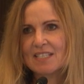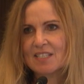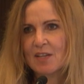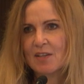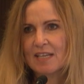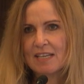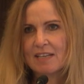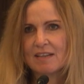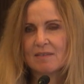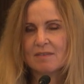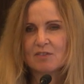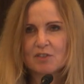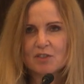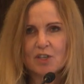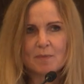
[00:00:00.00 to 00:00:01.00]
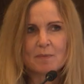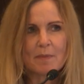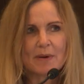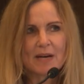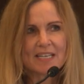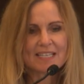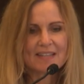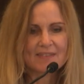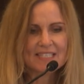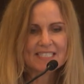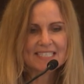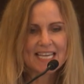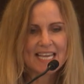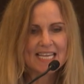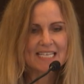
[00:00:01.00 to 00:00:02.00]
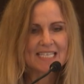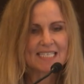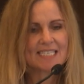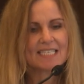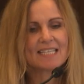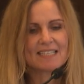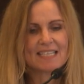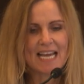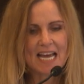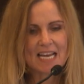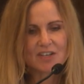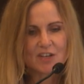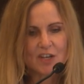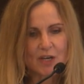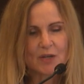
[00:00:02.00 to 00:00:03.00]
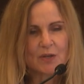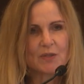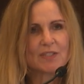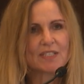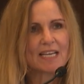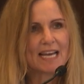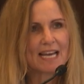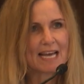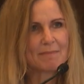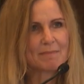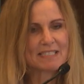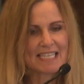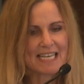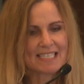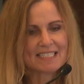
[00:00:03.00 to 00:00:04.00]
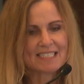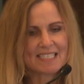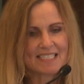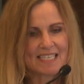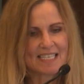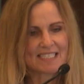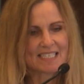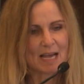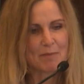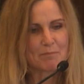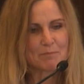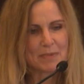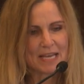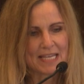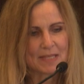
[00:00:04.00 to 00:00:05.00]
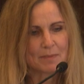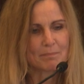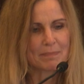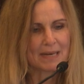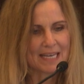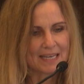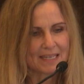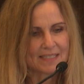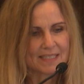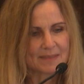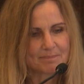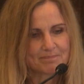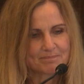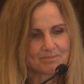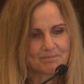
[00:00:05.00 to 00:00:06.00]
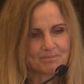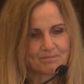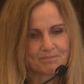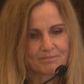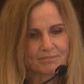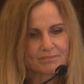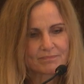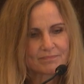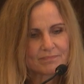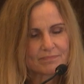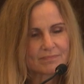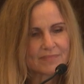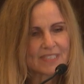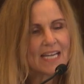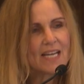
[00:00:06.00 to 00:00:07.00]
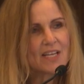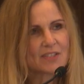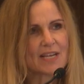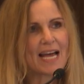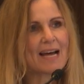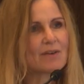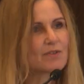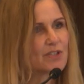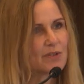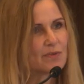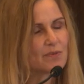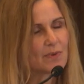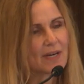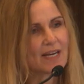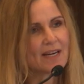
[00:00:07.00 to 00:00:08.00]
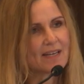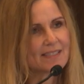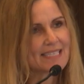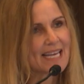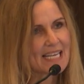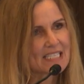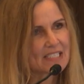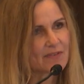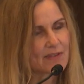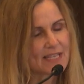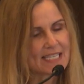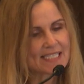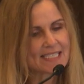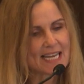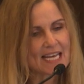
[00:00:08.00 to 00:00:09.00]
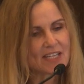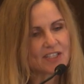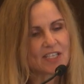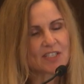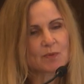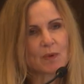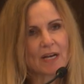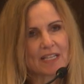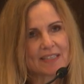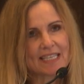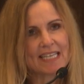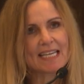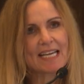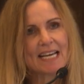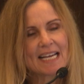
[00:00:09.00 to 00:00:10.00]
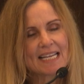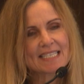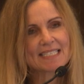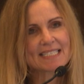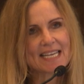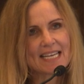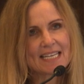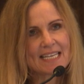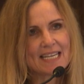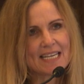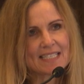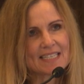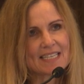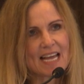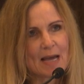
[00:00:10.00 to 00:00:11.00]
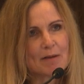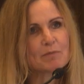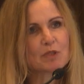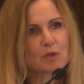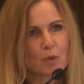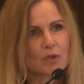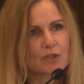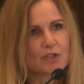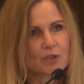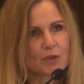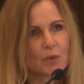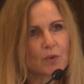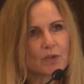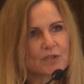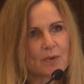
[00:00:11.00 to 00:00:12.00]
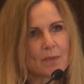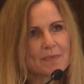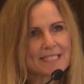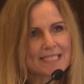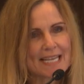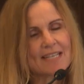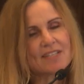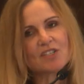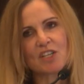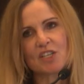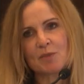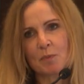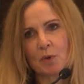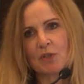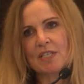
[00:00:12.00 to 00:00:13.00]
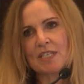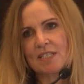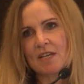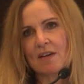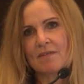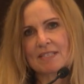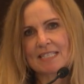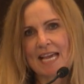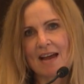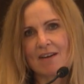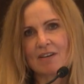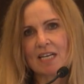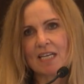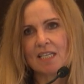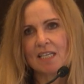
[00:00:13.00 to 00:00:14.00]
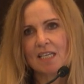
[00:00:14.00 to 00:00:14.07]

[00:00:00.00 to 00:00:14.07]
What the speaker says: so the tumour burden in the skin, the N node, M metastasis, and B the blood. So how do you test for these stages? Well, the skin is an MSWAT score, so a percentage body surface area